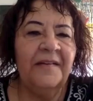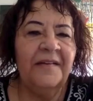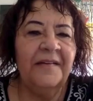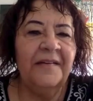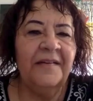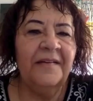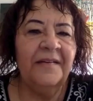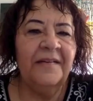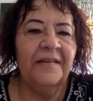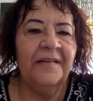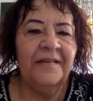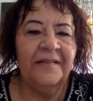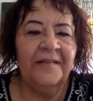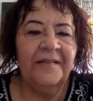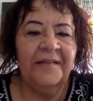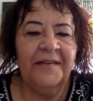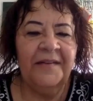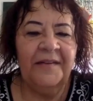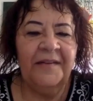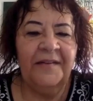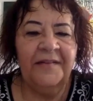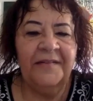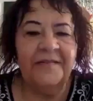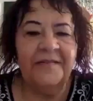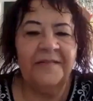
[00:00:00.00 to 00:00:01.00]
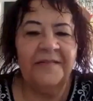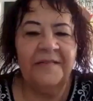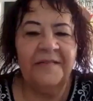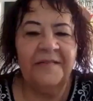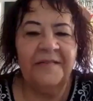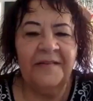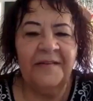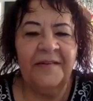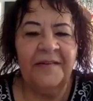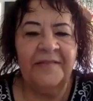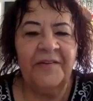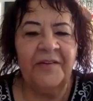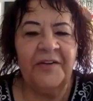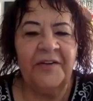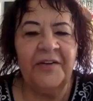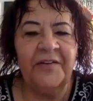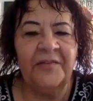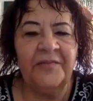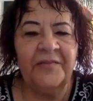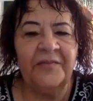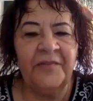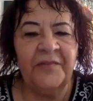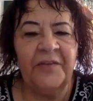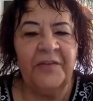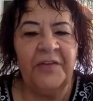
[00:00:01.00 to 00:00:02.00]
Yes, I've got to
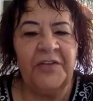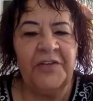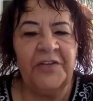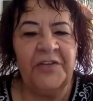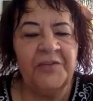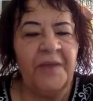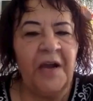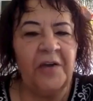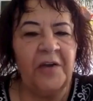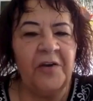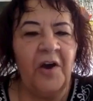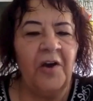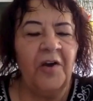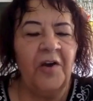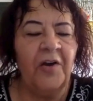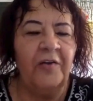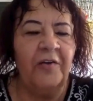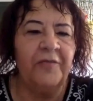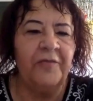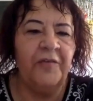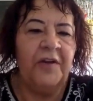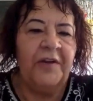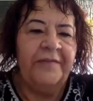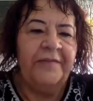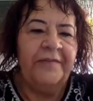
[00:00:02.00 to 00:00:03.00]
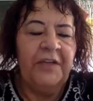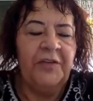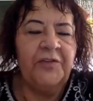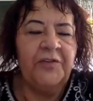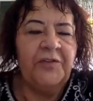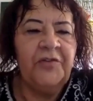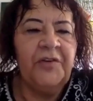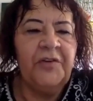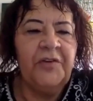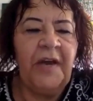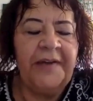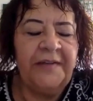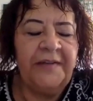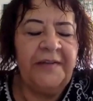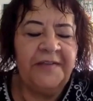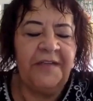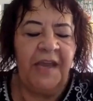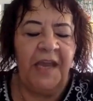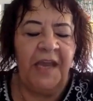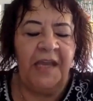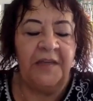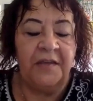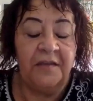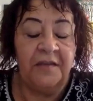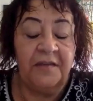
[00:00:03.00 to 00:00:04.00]
reach my goal of living to 98.